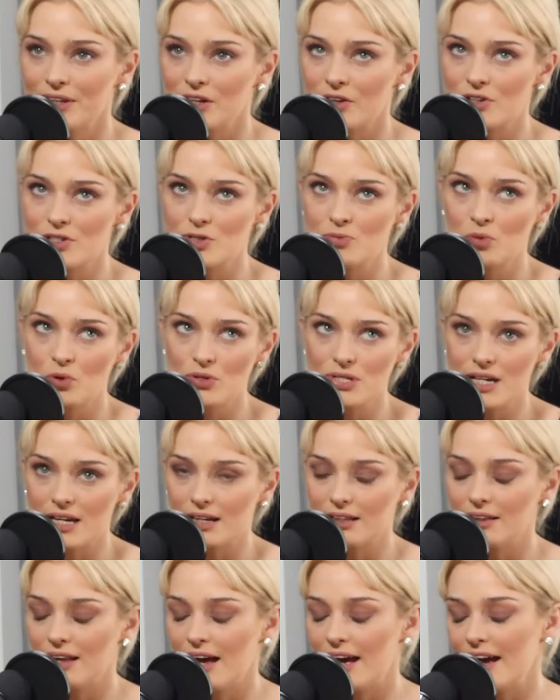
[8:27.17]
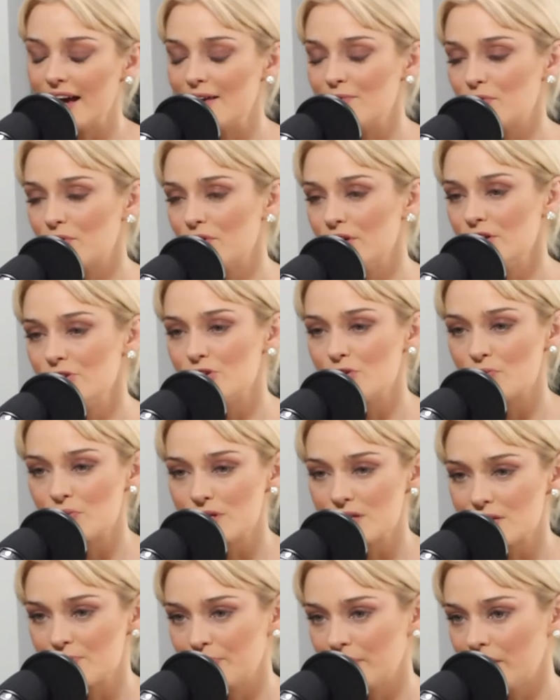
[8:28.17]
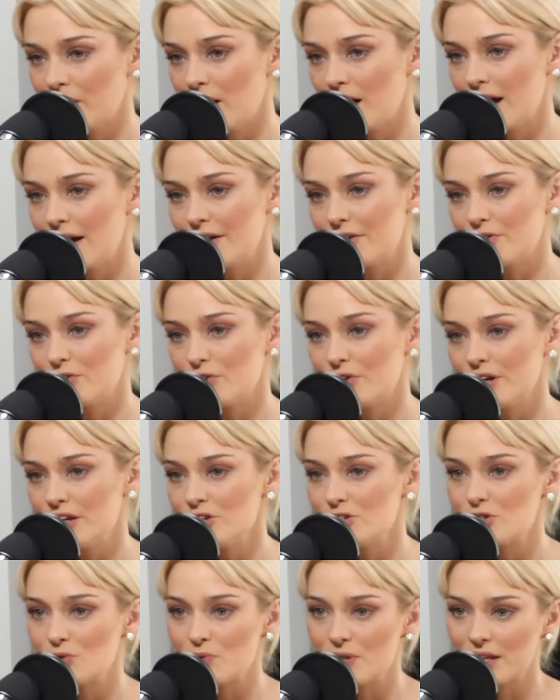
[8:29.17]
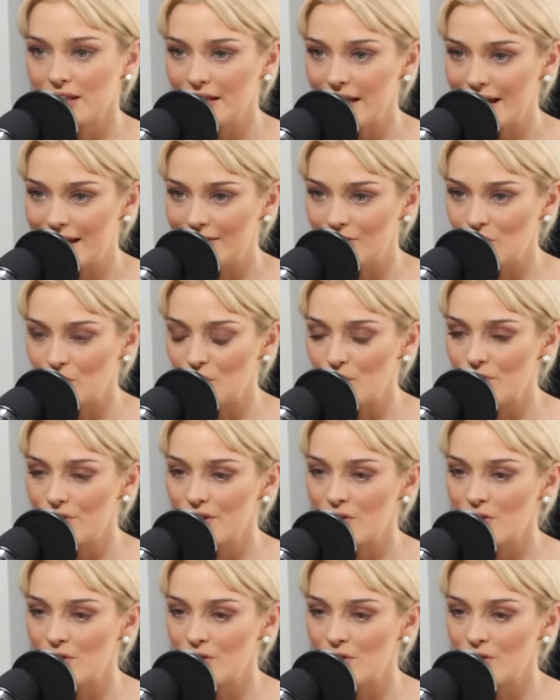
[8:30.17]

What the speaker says: a small debt claim or an issue with a supplier or an issue with a landlord,